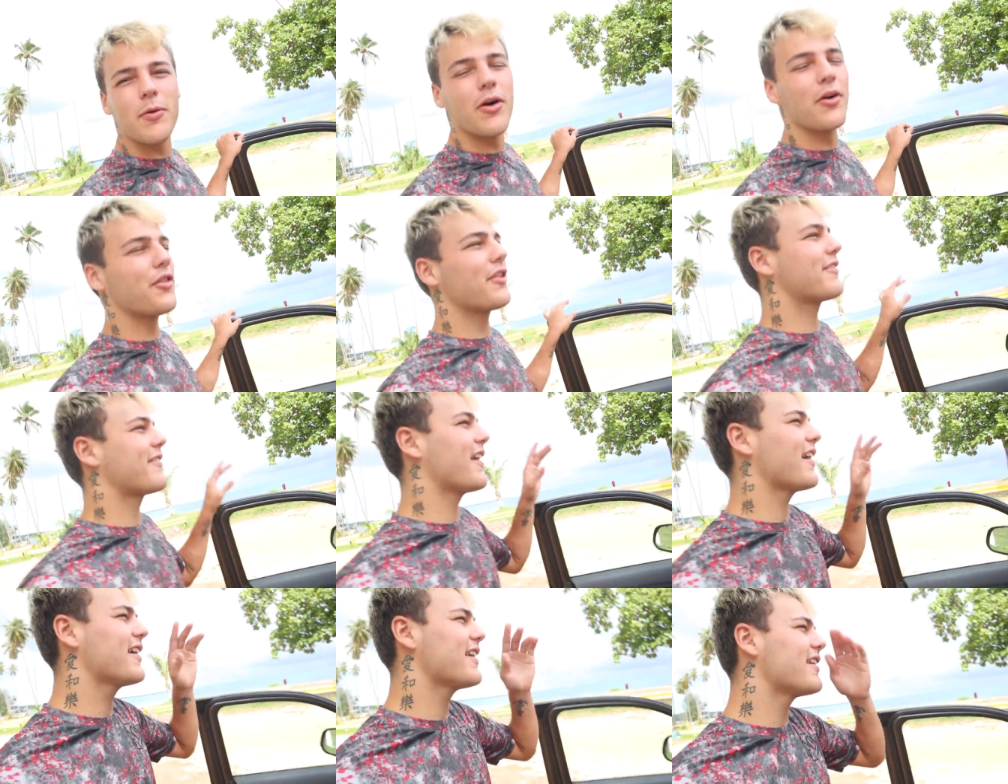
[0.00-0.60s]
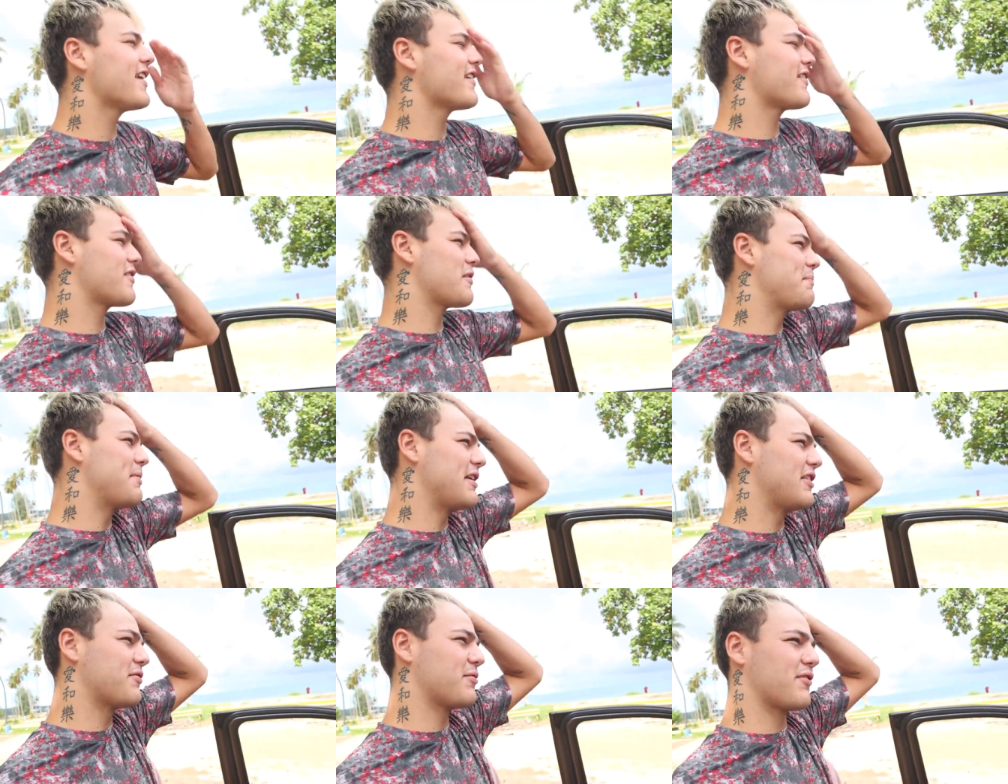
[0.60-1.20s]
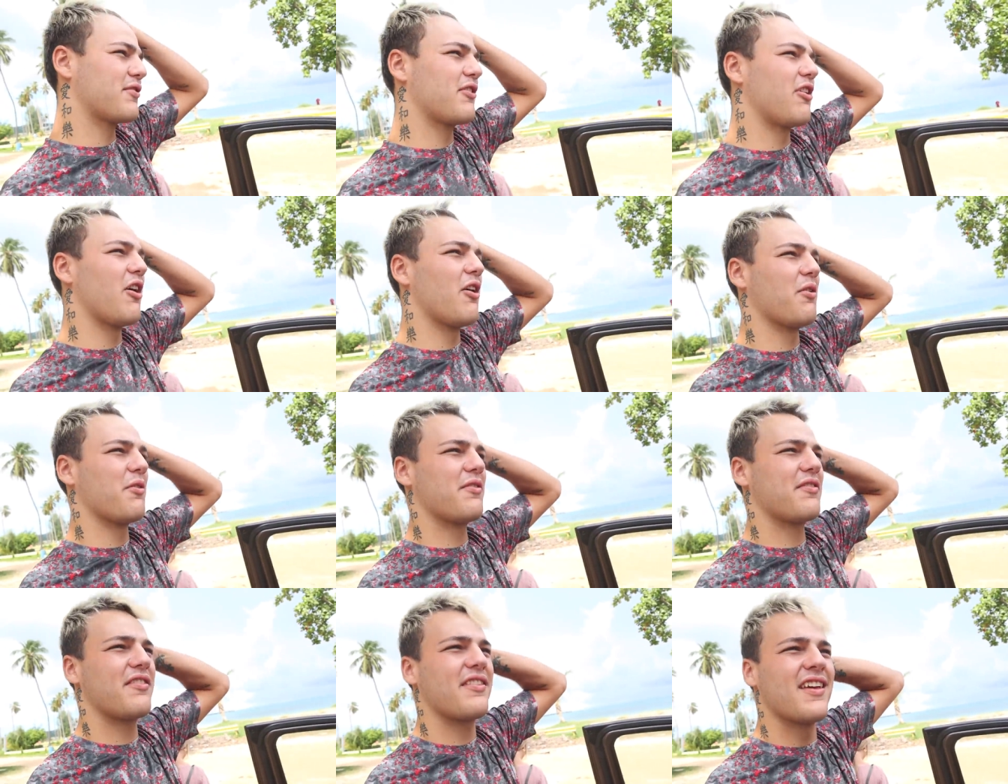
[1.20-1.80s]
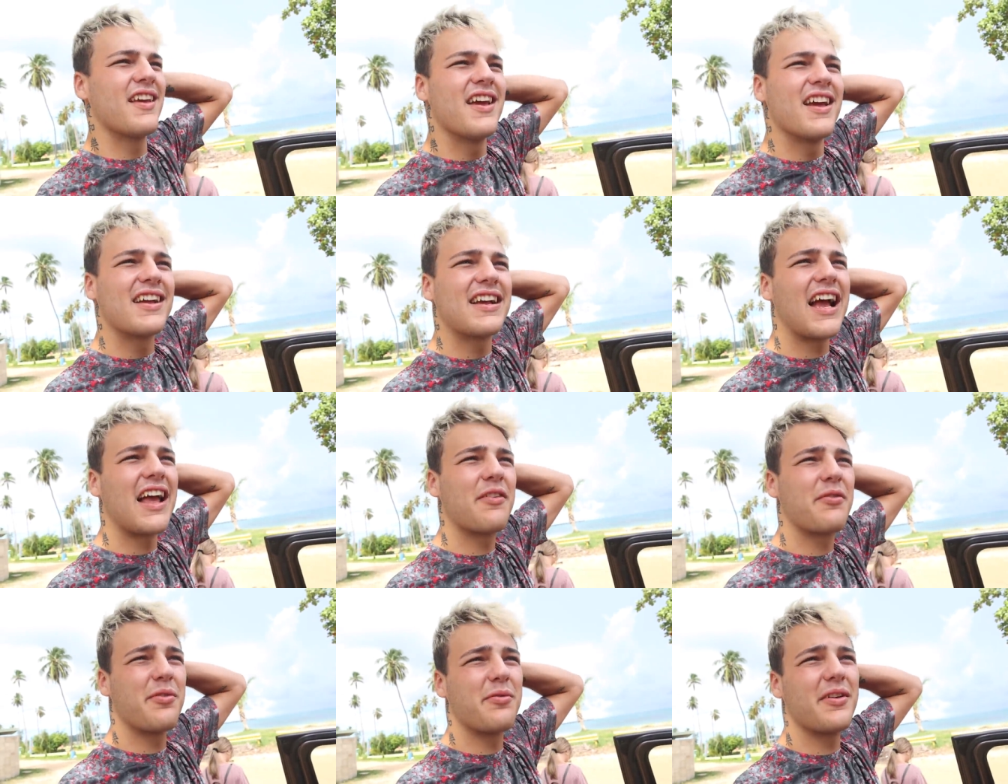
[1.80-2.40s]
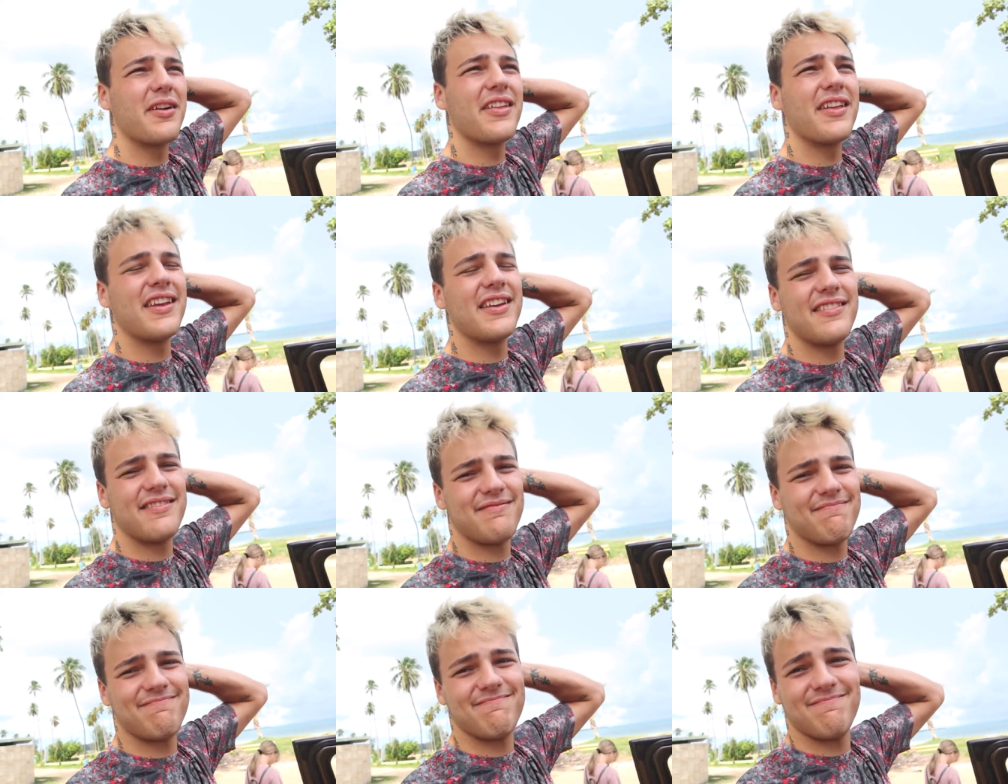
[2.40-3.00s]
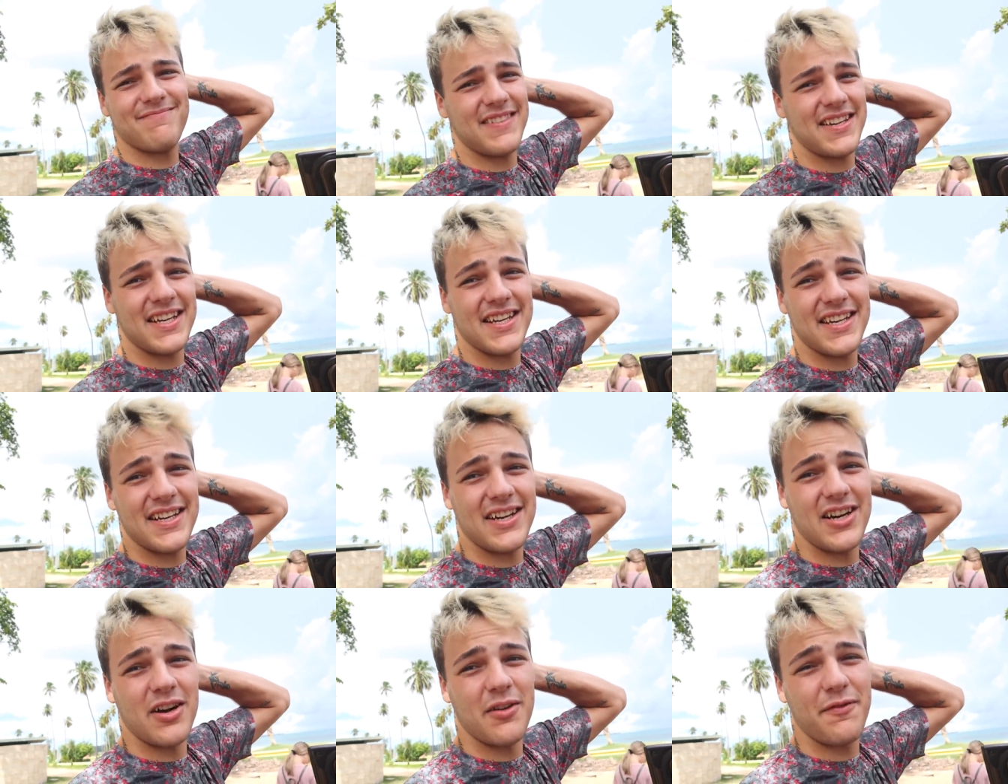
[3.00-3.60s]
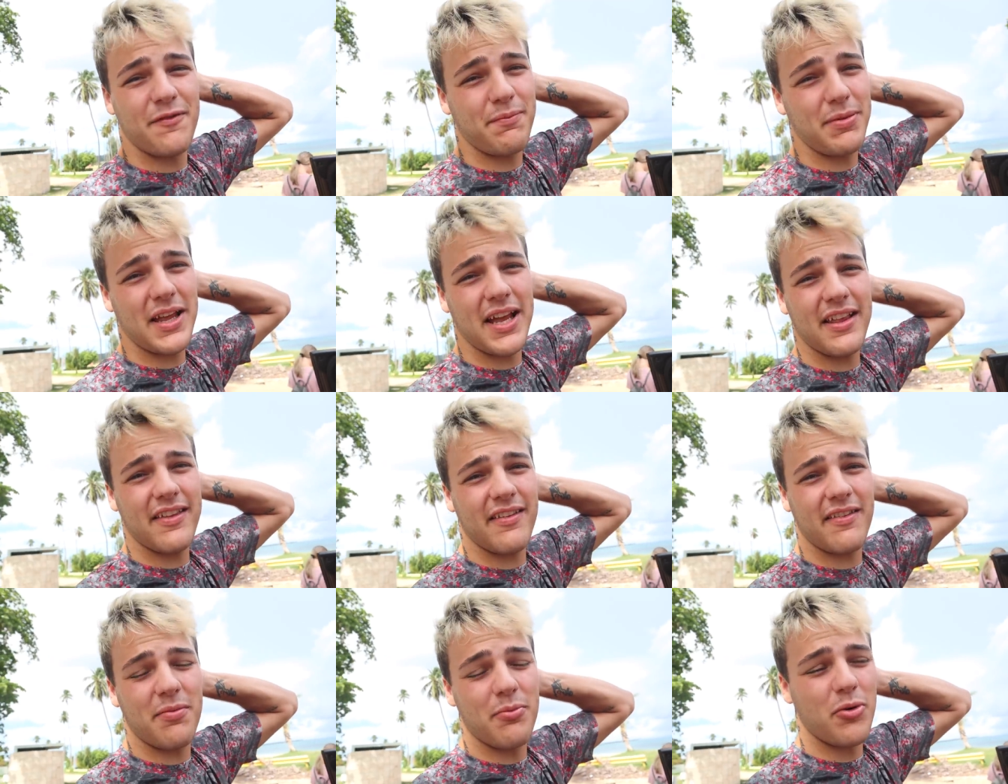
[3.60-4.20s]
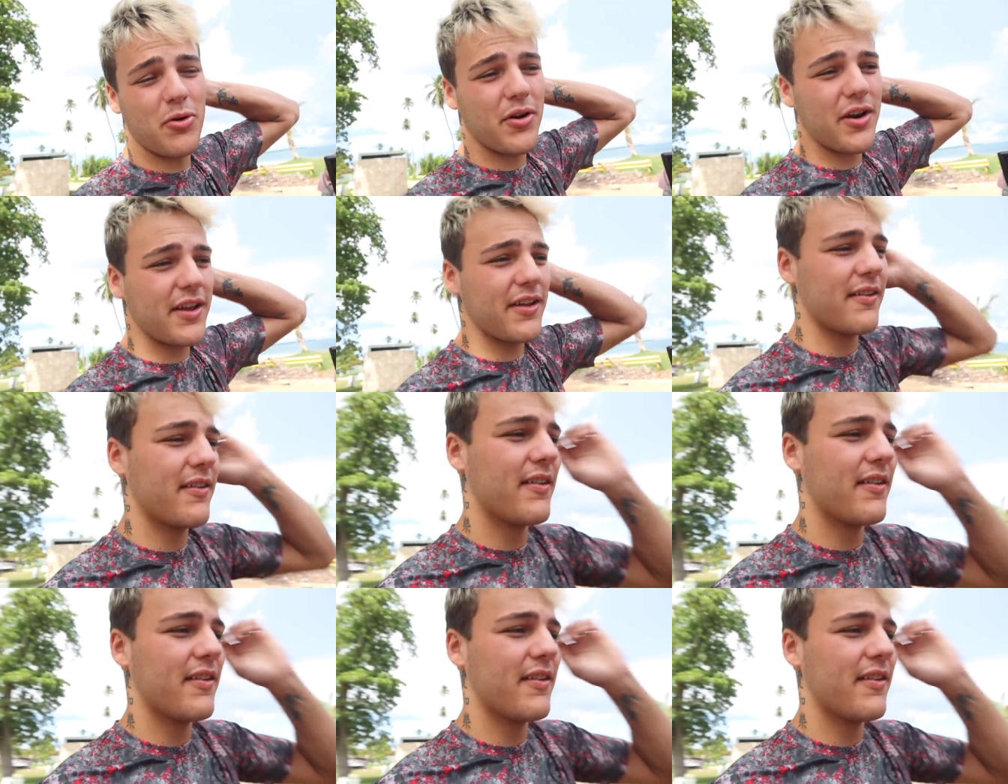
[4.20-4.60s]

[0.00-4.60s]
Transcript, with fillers: well, the second nicest beach was closed. Guys, we're really, our plans this morning.